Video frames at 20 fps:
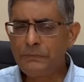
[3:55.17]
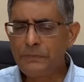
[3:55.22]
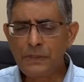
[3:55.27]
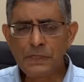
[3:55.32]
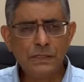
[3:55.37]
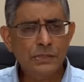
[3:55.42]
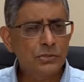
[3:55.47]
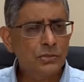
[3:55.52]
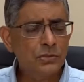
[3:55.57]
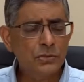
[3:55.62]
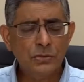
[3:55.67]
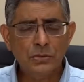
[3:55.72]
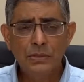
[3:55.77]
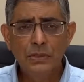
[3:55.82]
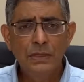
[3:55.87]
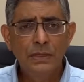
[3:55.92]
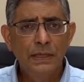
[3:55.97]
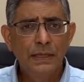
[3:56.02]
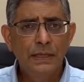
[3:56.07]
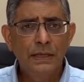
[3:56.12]

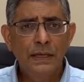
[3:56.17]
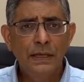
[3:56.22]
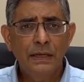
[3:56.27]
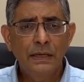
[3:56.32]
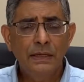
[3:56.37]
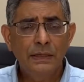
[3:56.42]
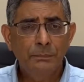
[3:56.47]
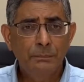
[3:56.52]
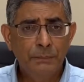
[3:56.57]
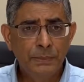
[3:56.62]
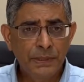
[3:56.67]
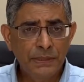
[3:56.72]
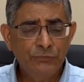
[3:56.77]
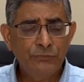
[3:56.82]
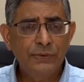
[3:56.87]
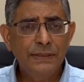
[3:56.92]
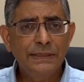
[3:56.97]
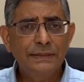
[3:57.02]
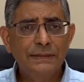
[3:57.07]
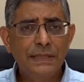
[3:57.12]
So
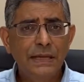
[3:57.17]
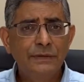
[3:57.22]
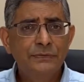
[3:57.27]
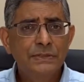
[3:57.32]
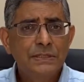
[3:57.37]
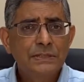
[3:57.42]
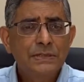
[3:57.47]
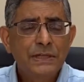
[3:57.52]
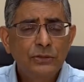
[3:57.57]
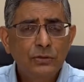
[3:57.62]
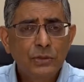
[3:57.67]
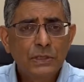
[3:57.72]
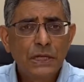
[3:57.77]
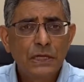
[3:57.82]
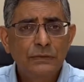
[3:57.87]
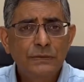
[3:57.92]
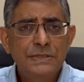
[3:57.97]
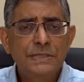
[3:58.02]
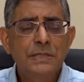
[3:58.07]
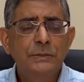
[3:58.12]
briefly, I just try to
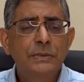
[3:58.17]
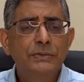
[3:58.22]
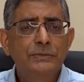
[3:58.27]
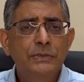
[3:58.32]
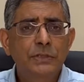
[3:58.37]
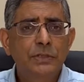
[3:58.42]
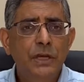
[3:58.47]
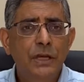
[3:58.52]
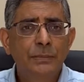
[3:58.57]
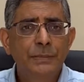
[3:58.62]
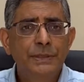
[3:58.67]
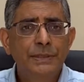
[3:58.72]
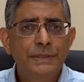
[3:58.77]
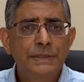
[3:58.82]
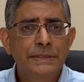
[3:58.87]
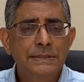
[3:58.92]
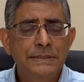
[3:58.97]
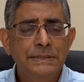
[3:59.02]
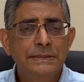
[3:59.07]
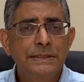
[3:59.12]
cover some of the common
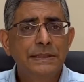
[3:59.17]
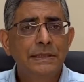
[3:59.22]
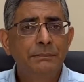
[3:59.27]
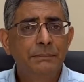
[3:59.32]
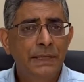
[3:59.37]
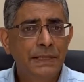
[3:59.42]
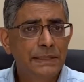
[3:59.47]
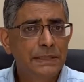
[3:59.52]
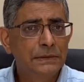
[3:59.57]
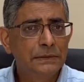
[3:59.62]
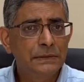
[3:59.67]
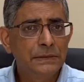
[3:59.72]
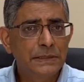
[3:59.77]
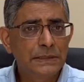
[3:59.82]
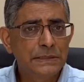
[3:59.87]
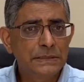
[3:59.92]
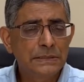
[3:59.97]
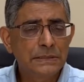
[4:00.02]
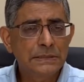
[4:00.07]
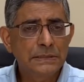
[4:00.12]
reasons. There are many other
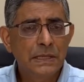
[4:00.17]
reasons,